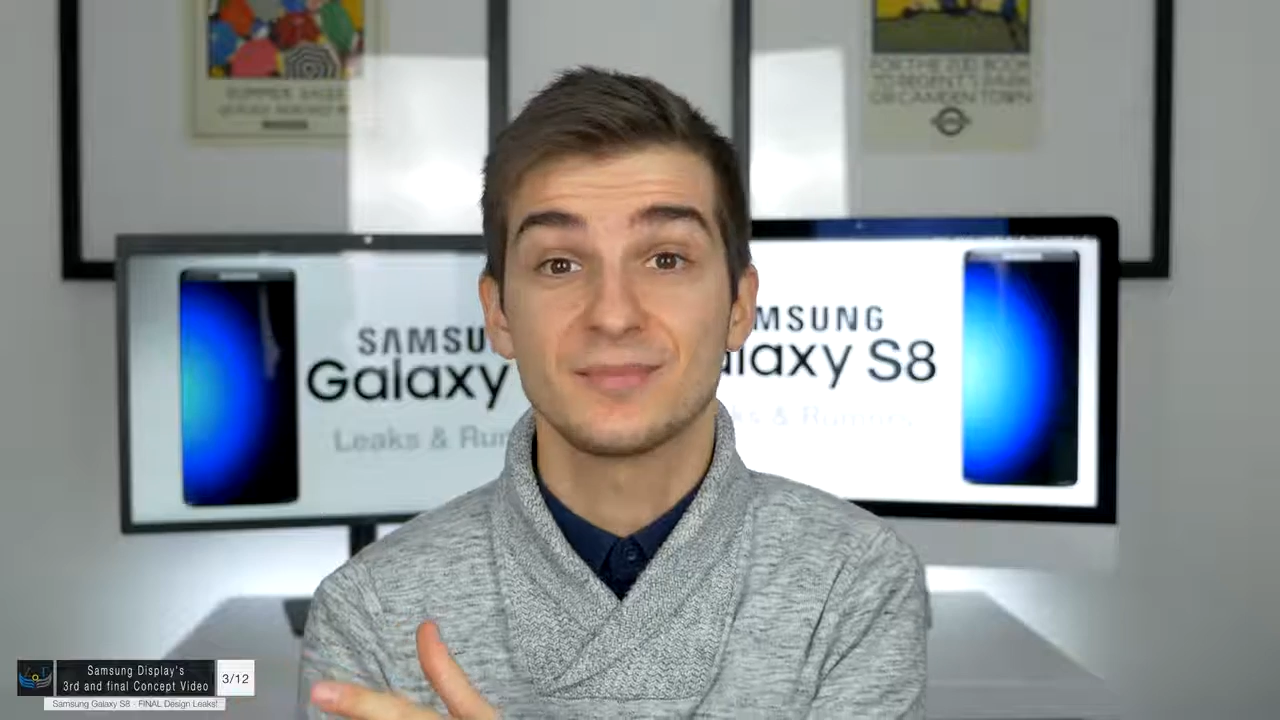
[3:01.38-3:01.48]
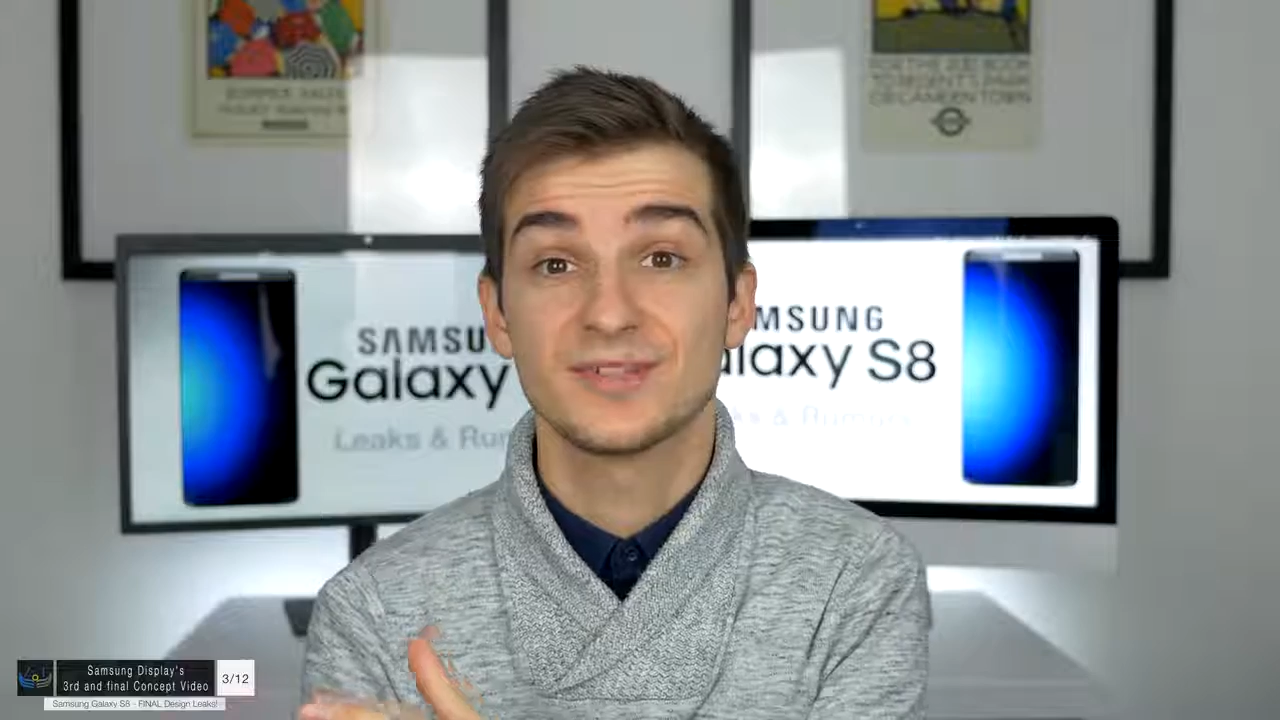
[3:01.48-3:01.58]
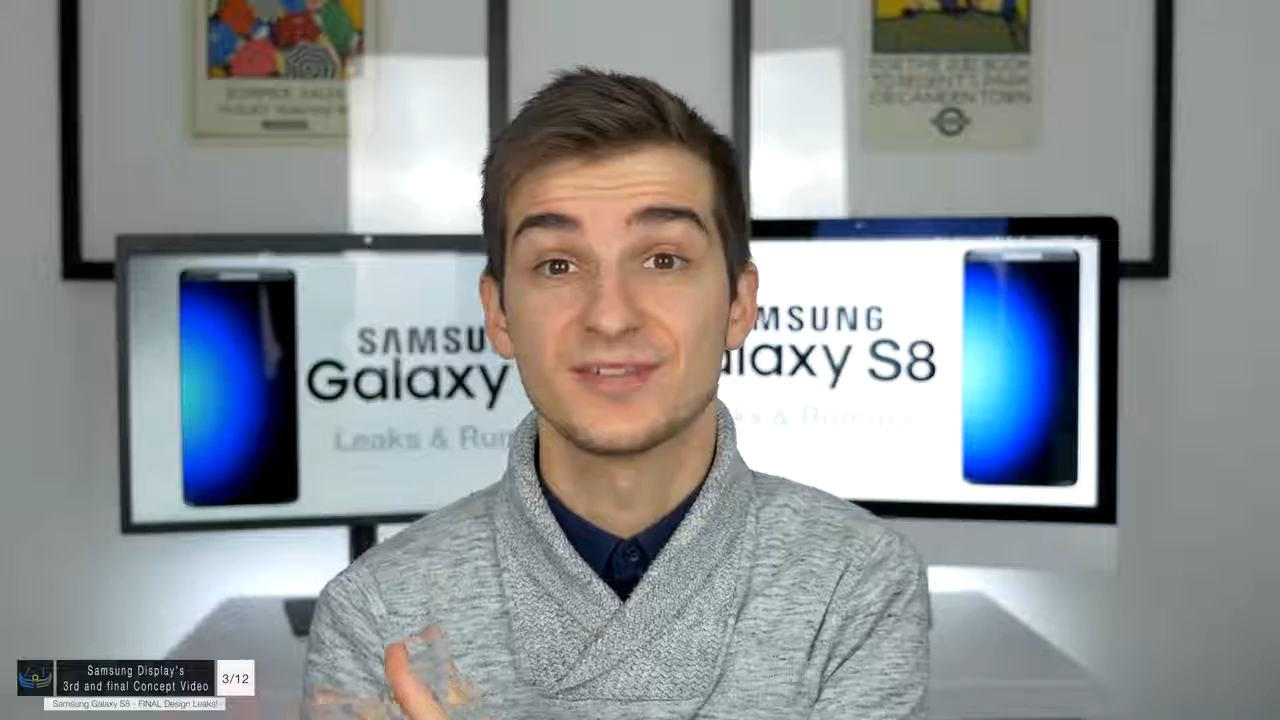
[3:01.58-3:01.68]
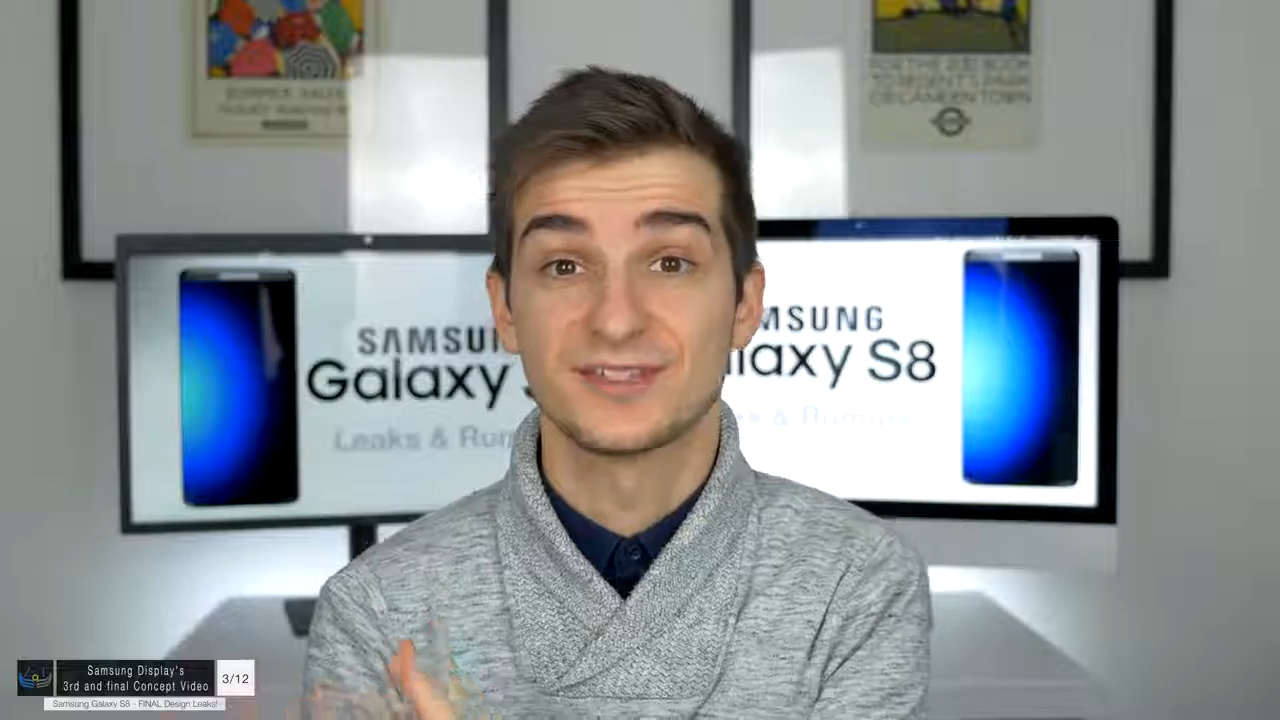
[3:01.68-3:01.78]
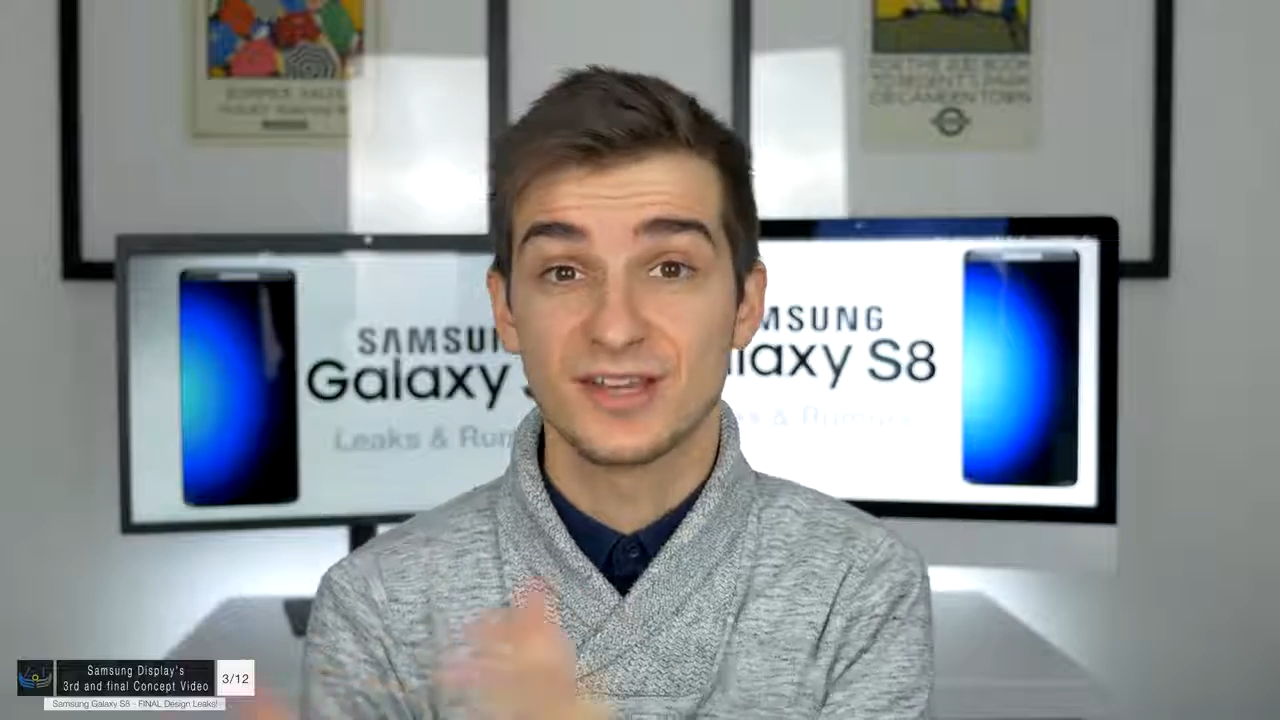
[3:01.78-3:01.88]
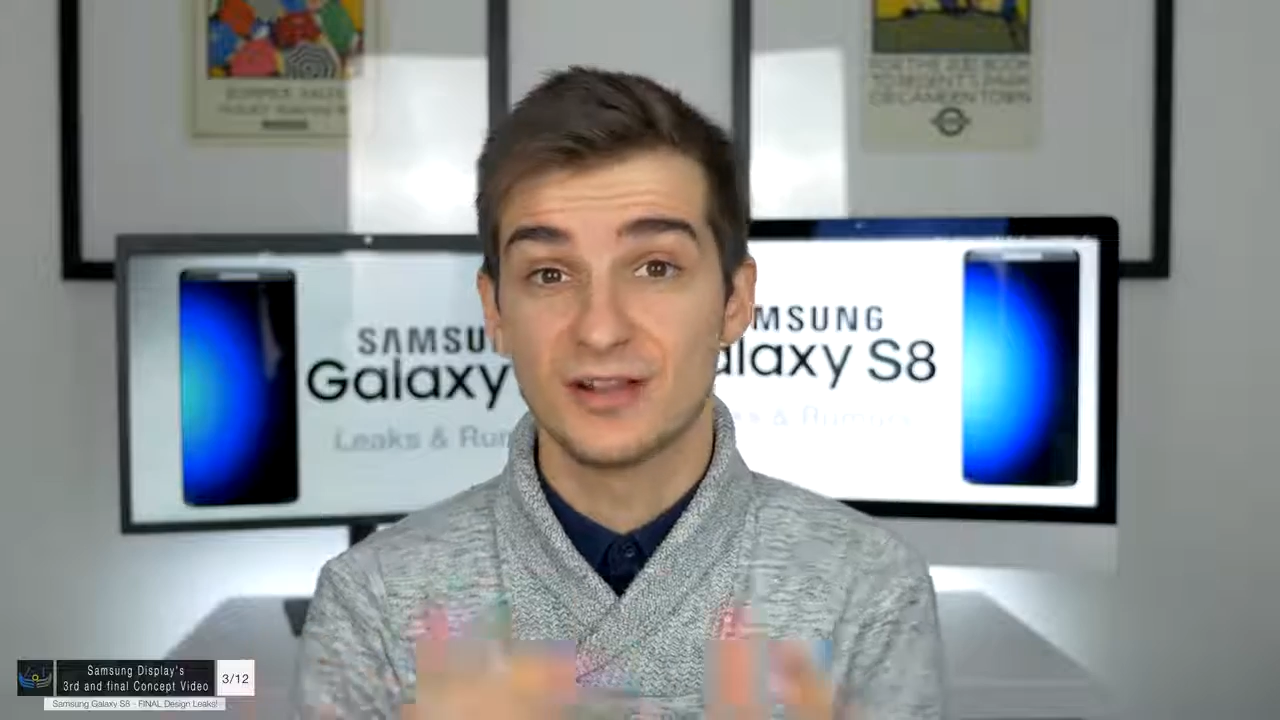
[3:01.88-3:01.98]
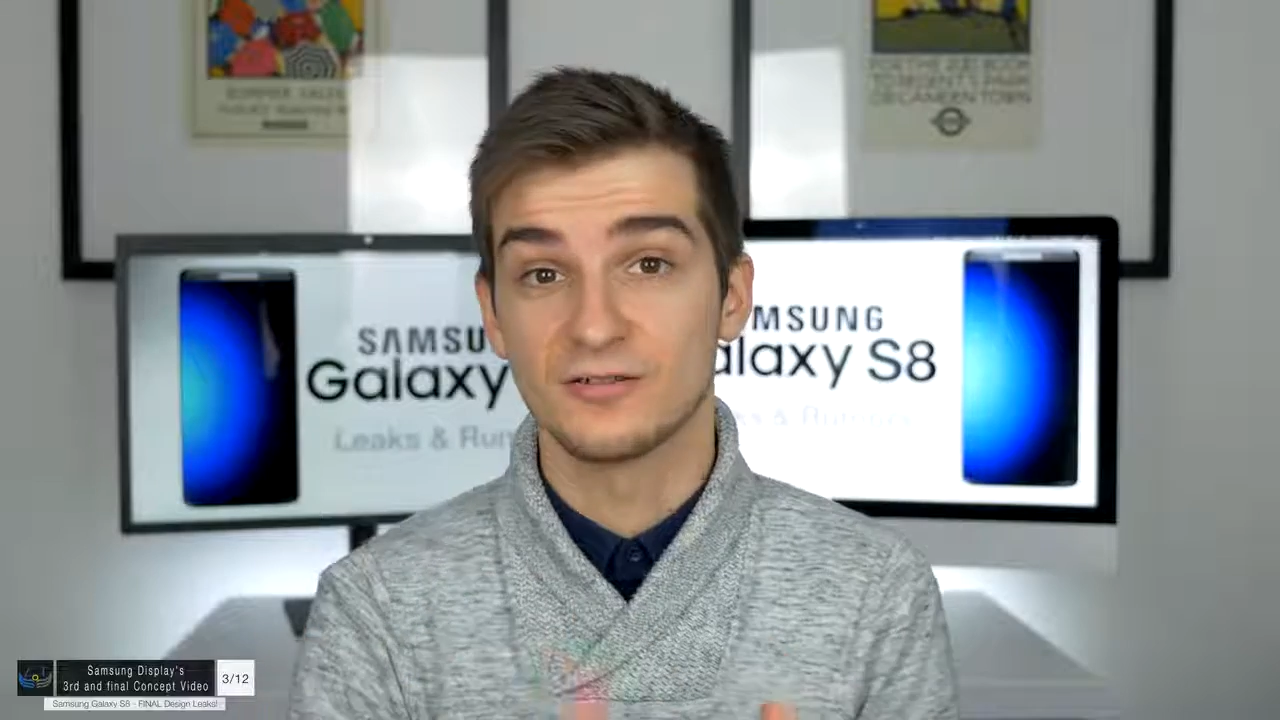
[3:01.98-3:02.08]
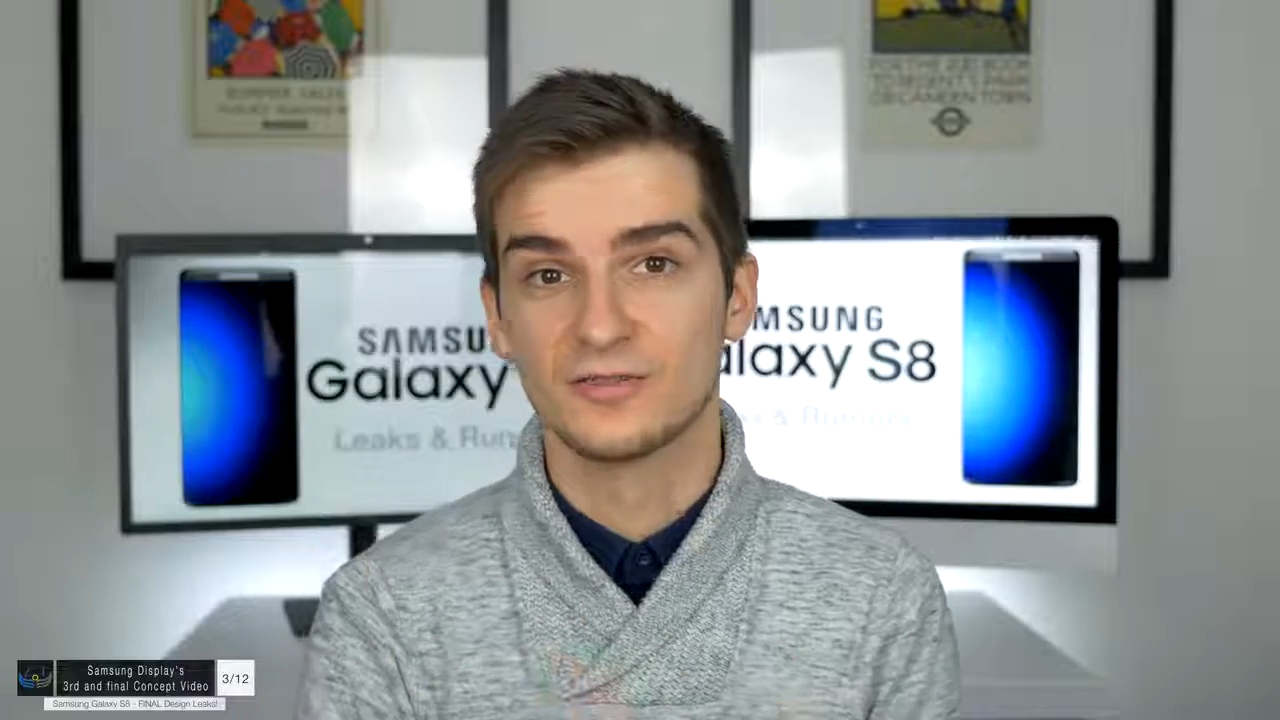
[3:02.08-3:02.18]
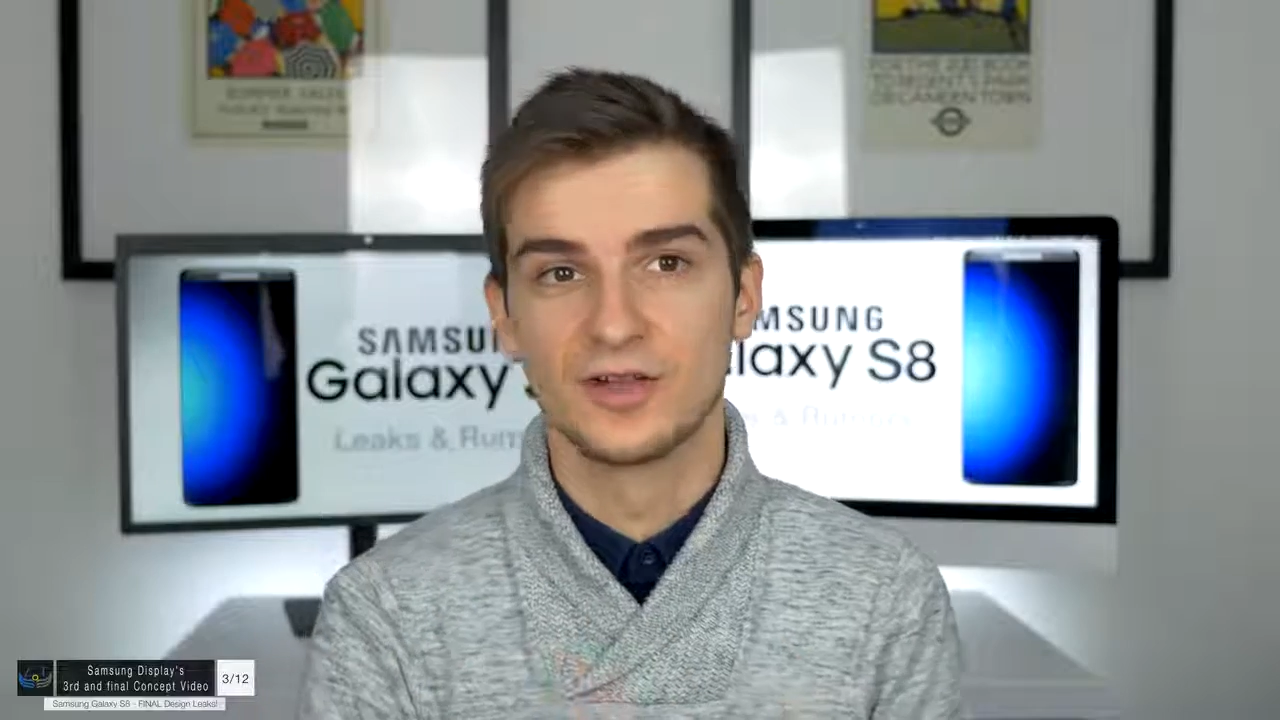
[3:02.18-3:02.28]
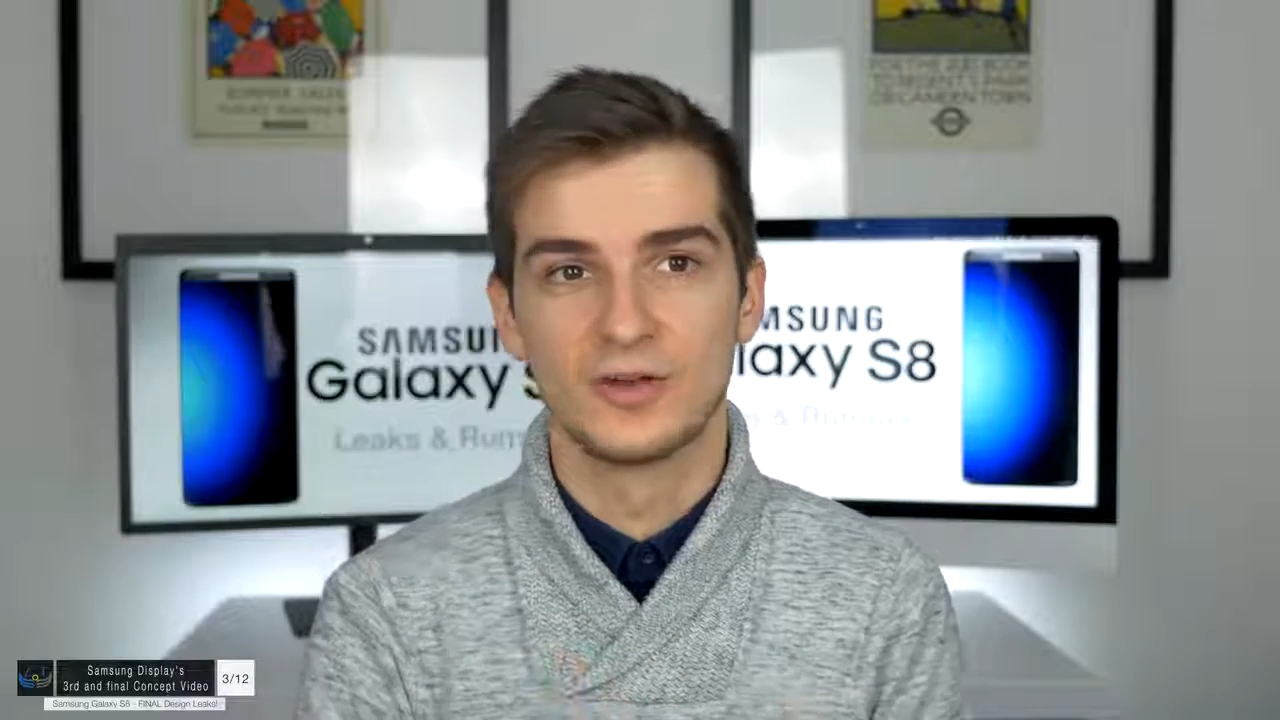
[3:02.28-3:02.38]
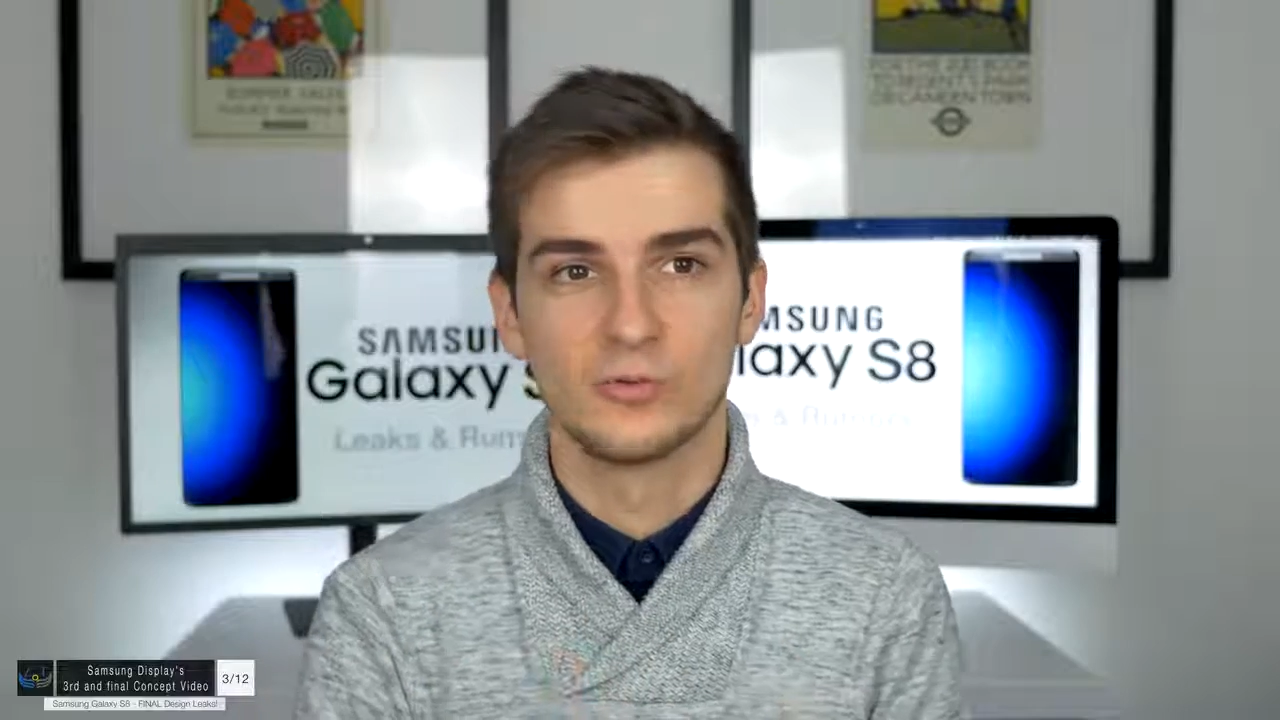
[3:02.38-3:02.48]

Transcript: Samsung itself,